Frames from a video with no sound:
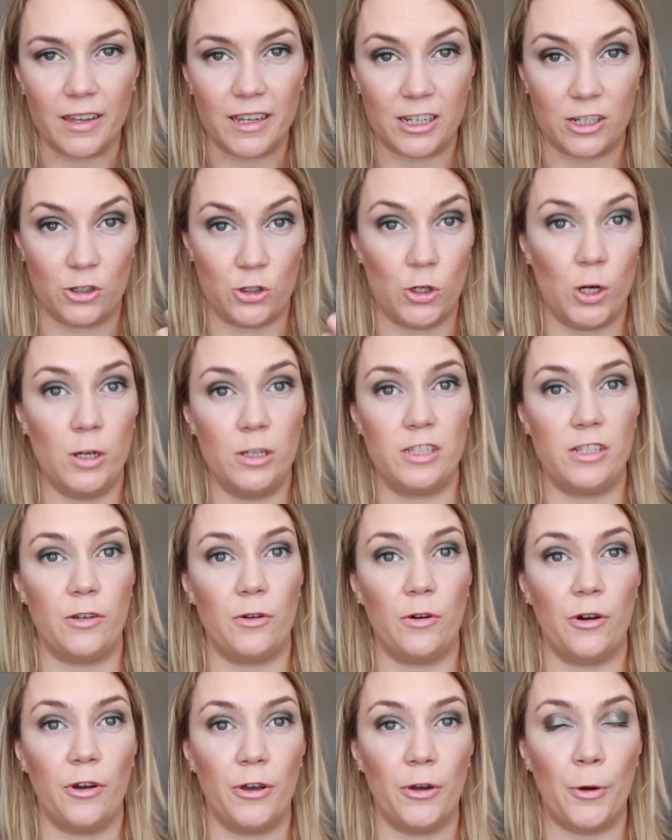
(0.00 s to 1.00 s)
it controls
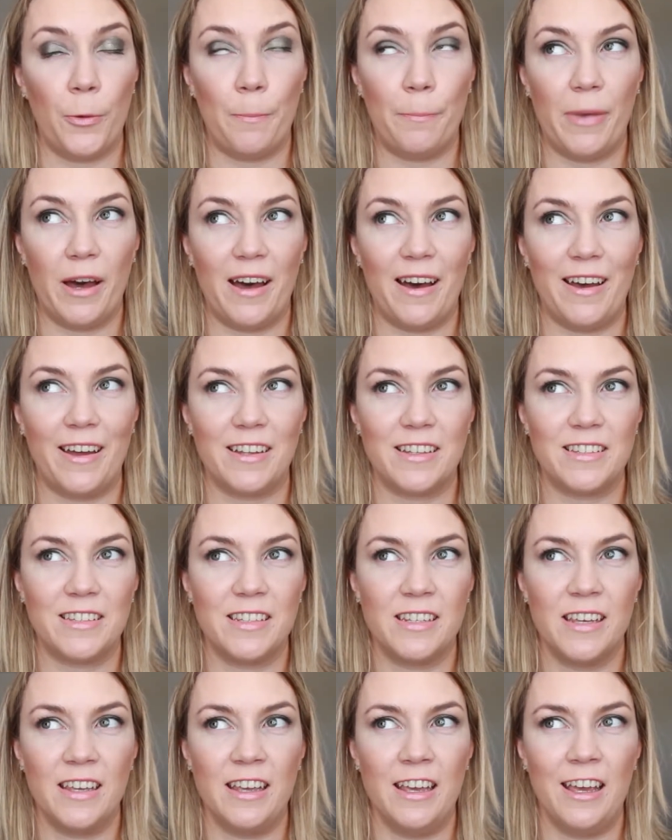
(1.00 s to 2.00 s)
the oil, but